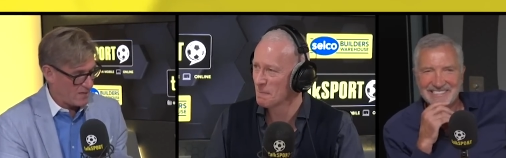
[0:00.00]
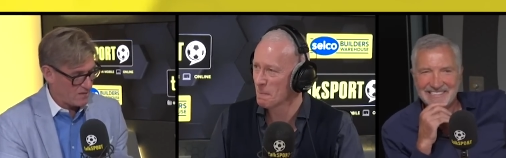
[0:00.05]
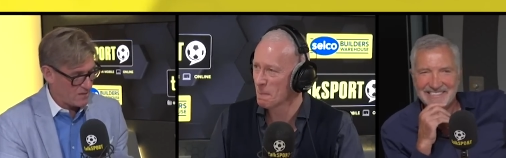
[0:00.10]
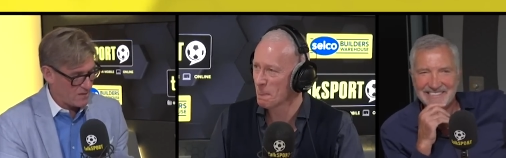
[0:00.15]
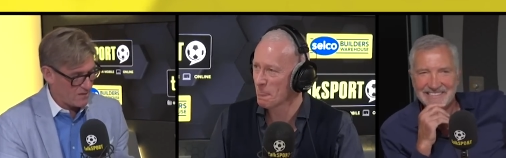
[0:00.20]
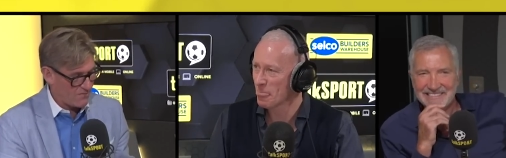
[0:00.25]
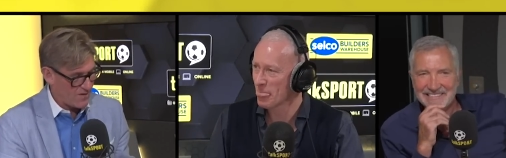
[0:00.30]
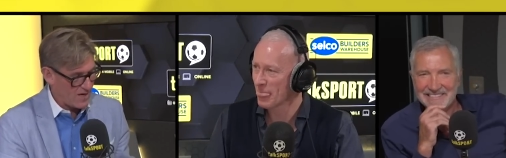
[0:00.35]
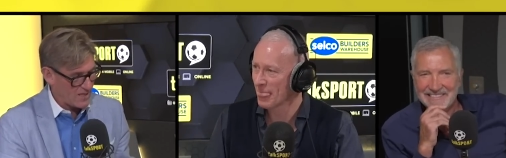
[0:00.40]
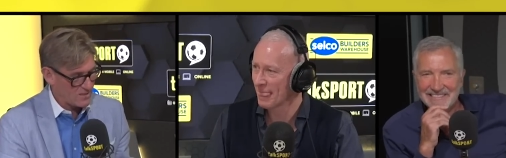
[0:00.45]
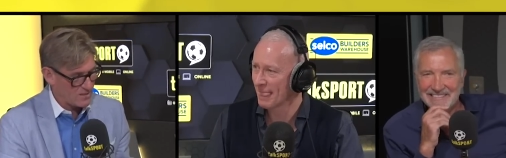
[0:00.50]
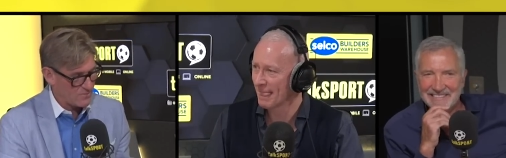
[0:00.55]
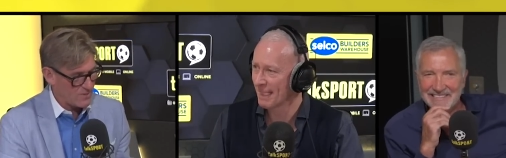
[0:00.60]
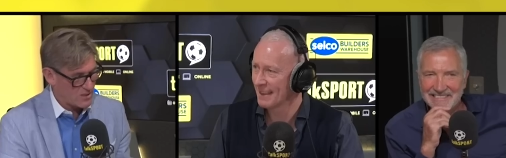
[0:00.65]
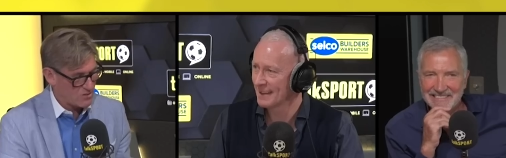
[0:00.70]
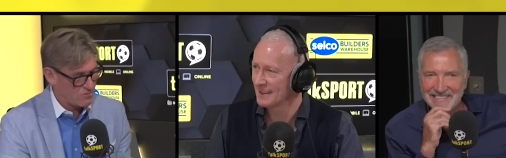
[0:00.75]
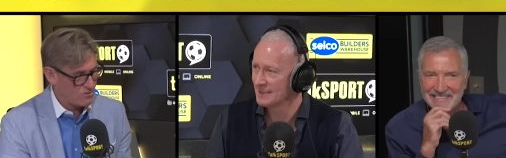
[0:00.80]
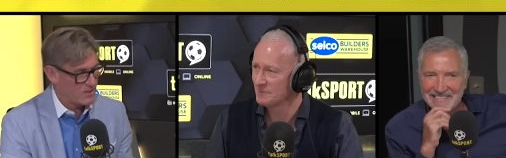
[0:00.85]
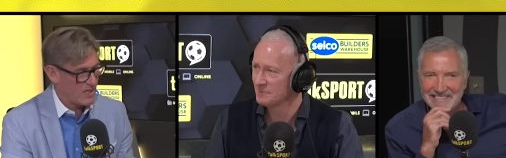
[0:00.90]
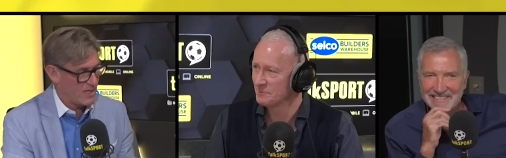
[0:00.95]
Speaker 1: And the fact of the
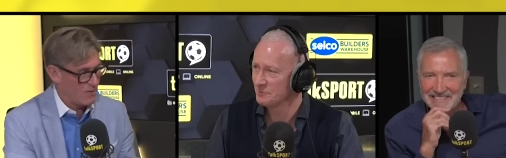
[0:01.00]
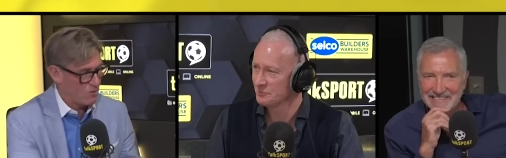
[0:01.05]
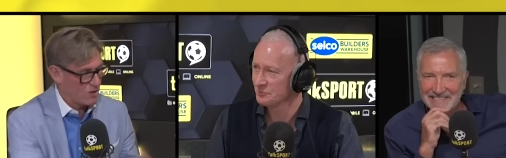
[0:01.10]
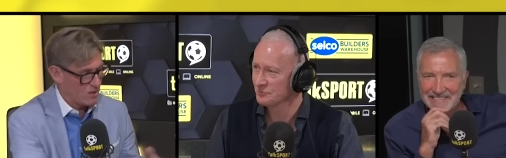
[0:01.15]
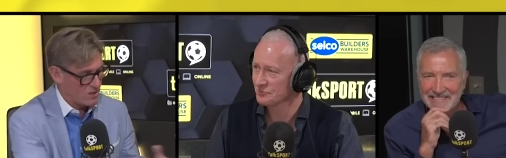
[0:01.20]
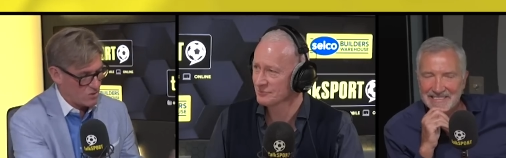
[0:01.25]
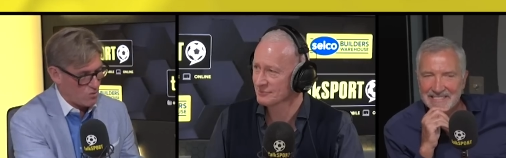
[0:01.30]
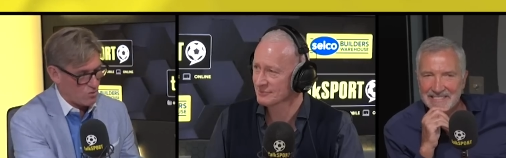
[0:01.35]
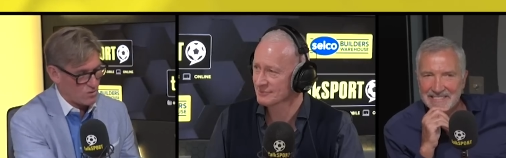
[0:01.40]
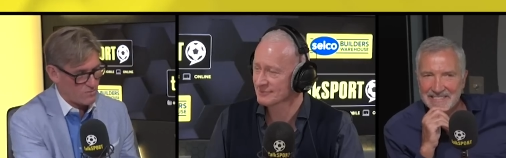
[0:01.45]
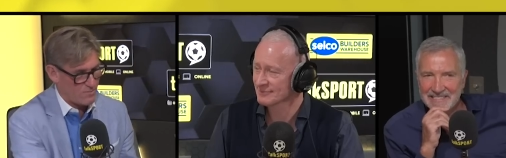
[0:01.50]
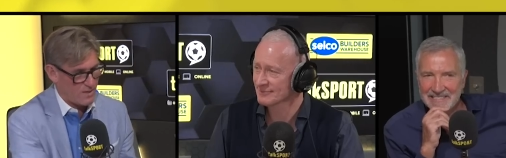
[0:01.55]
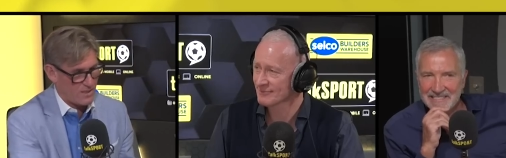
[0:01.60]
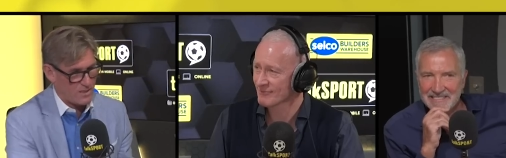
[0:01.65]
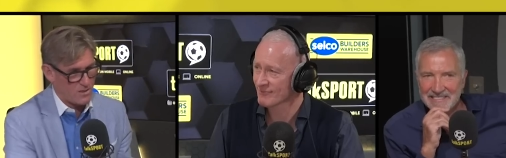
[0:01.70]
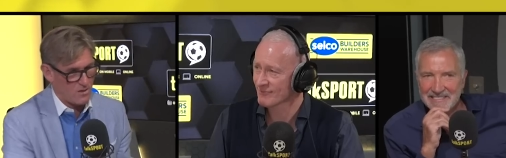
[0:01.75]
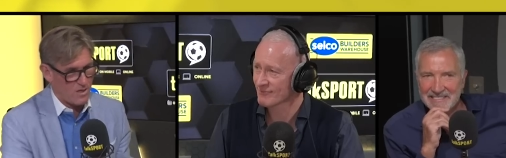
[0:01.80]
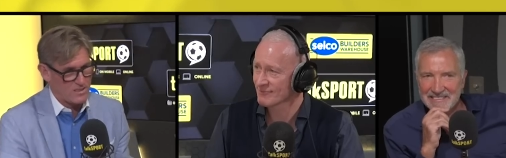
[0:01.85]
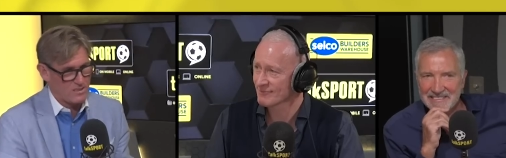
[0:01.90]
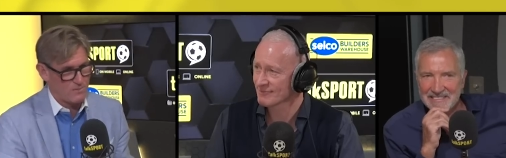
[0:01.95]
matter is, he can talk to Man
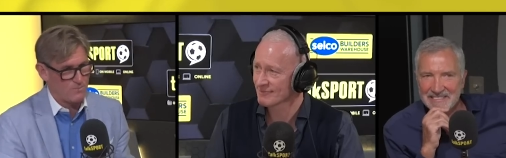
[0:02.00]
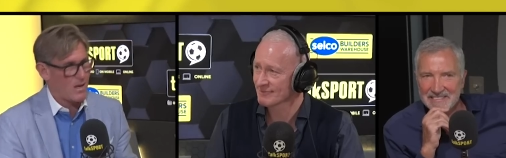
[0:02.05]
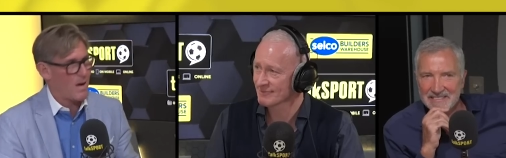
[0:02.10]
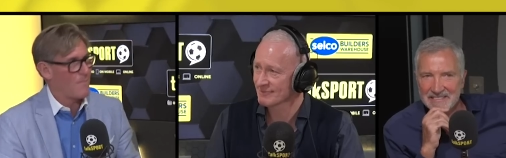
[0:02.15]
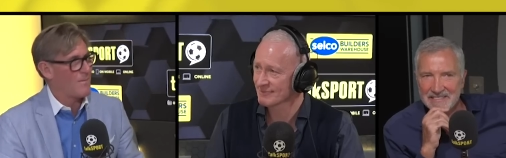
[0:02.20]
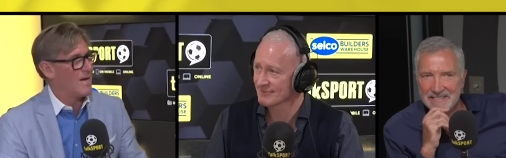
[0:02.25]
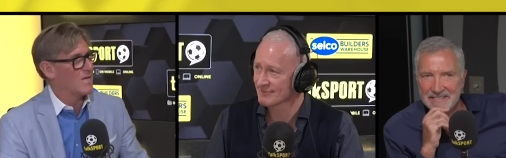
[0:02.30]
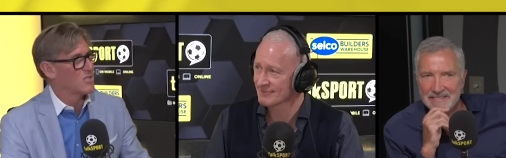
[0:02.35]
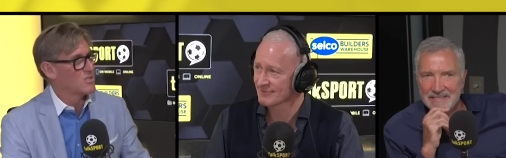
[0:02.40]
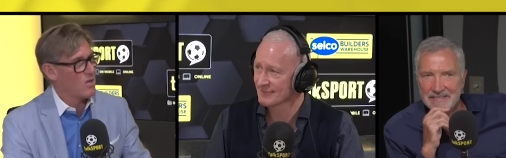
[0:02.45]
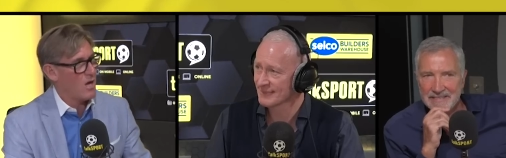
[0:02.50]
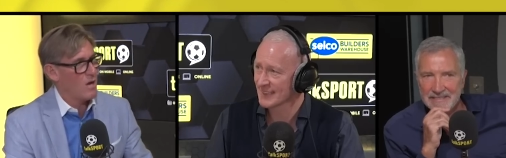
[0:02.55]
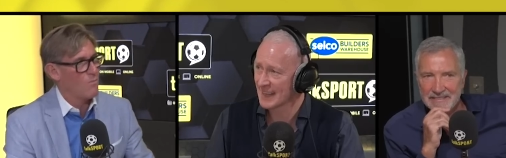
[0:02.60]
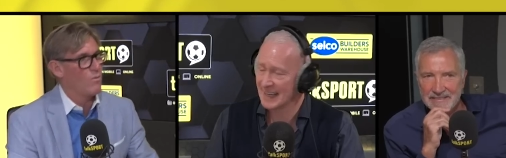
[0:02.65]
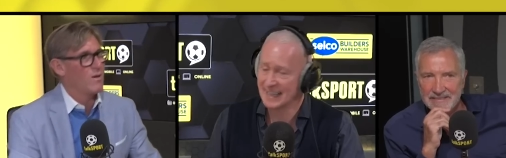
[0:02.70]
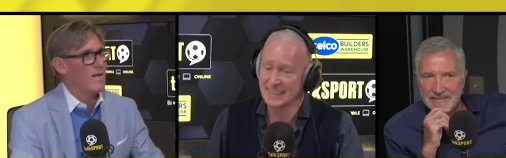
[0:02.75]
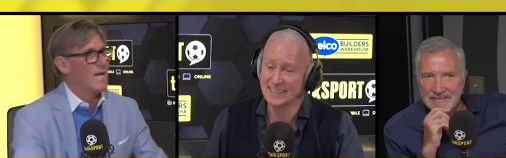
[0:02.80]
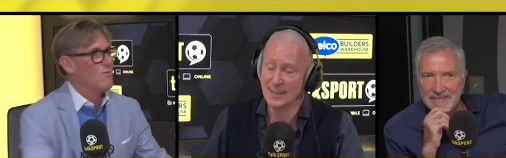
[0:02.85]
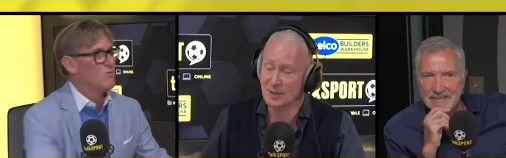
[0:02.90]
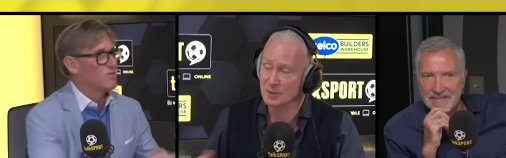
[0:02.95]
United about a time
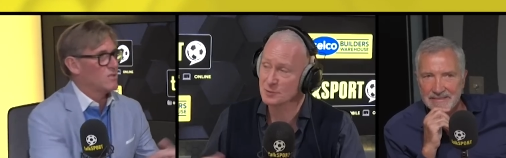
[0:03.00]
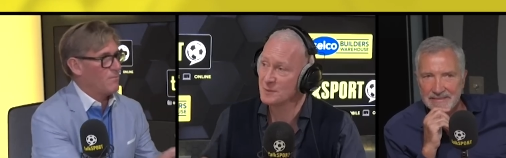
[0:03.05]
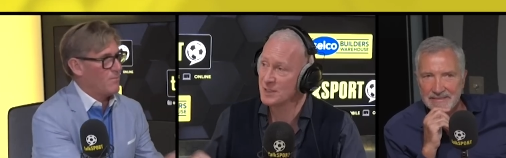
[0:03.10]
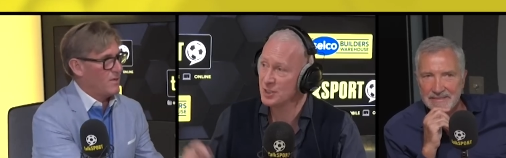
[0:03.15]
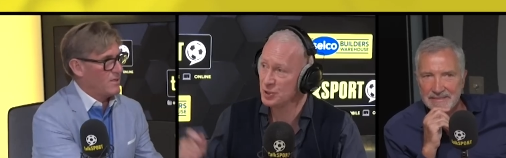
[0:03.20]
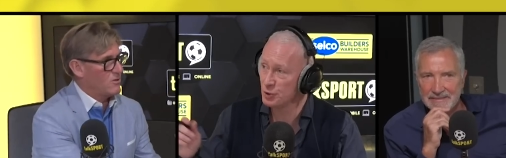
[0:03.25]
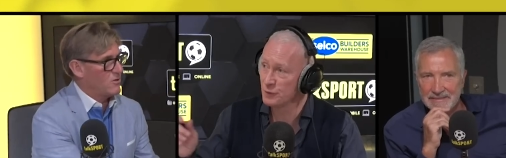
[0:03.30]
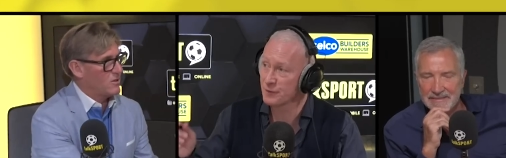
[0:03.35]
when he was at Man United.